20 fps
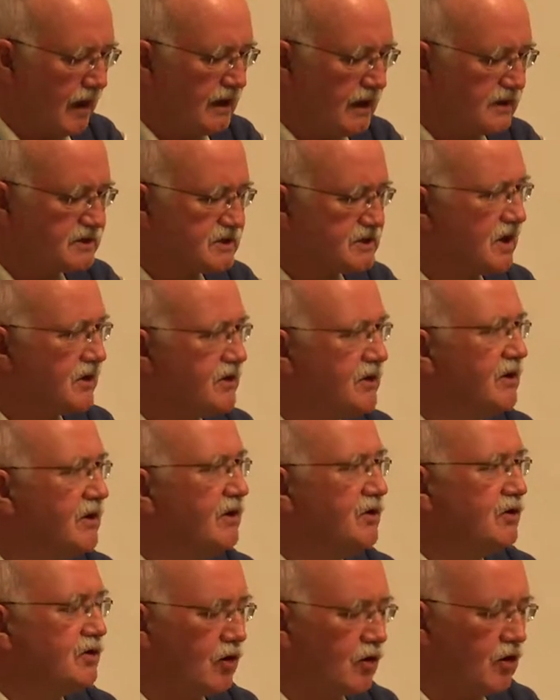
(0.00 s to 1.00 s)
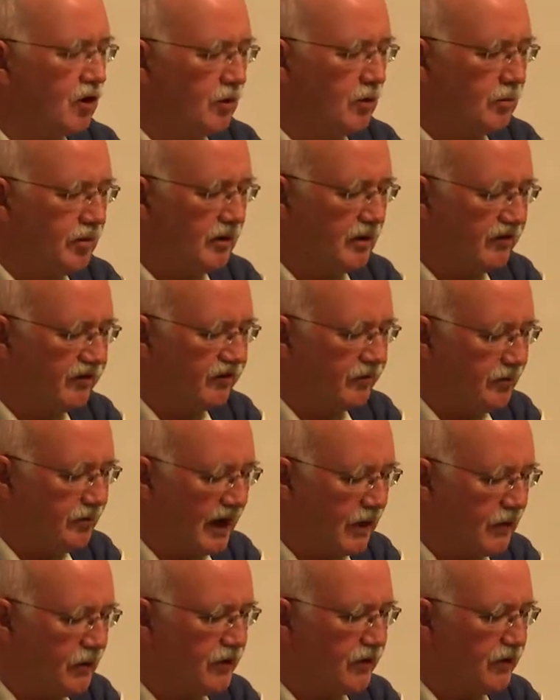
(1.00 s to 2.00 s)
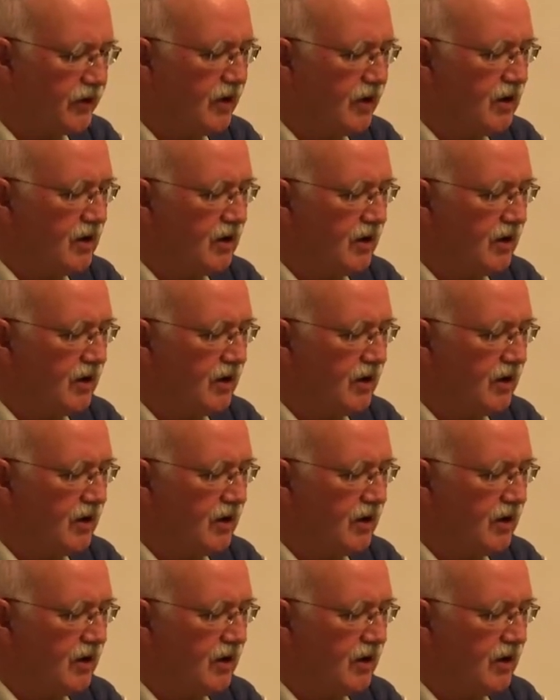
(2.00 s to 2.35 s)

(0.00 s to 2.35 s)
A sudden daub of powder